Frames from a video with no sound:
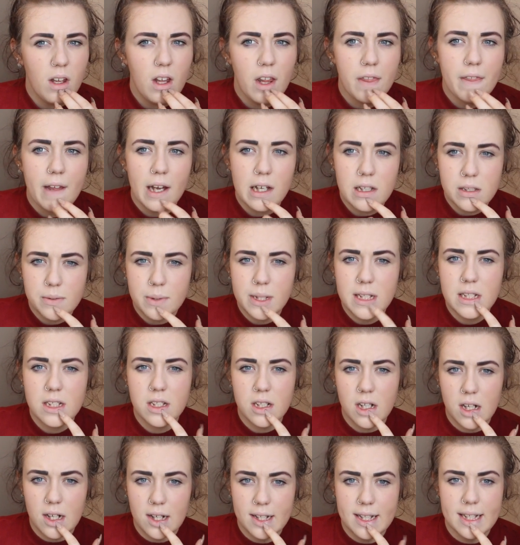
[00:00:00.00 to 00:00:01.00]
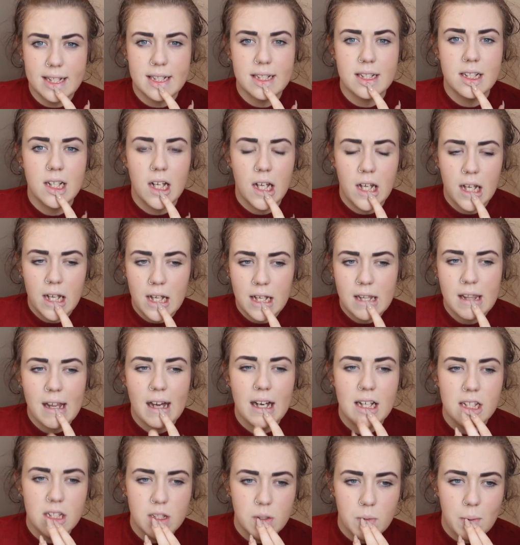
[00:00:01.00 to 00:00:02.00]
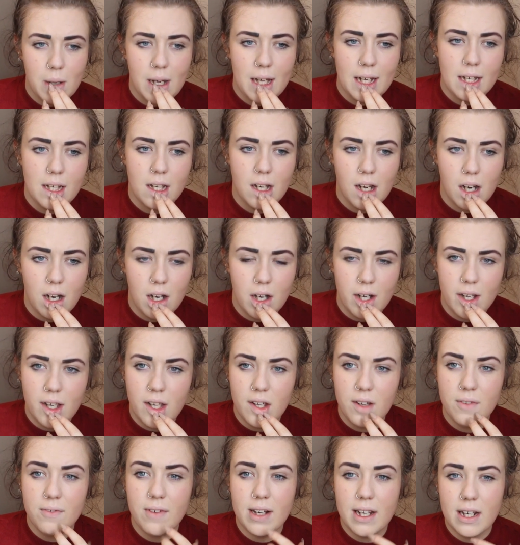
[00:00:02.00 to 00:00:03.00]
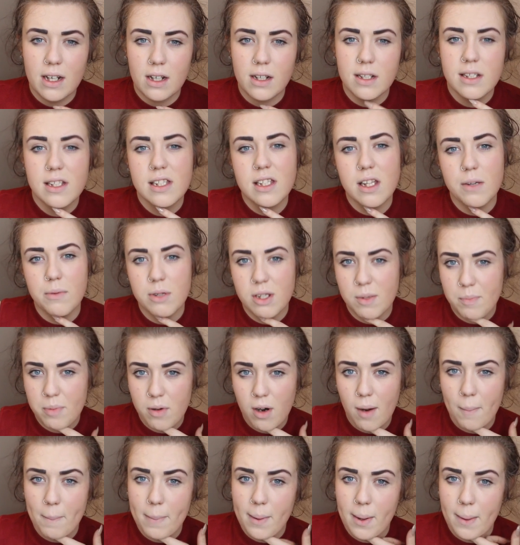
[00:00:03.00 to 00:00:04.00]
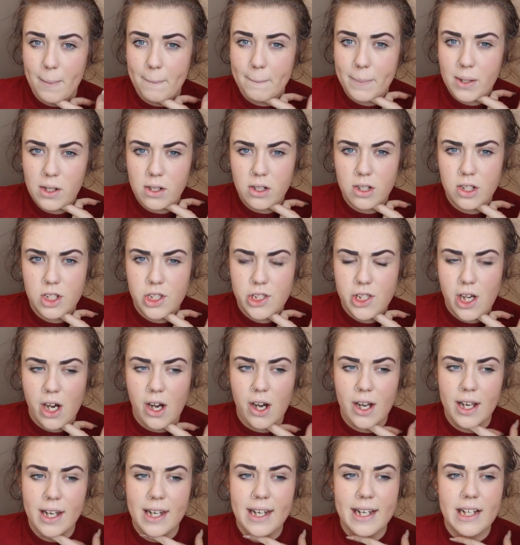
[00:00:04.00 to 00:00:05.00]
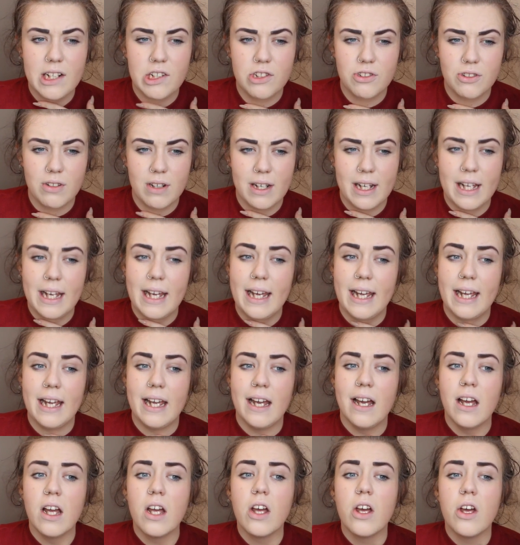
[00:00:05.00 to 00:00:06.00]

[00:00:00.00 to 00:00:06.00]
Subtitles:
that's when it started. That's when I realised there was a problem, because I literally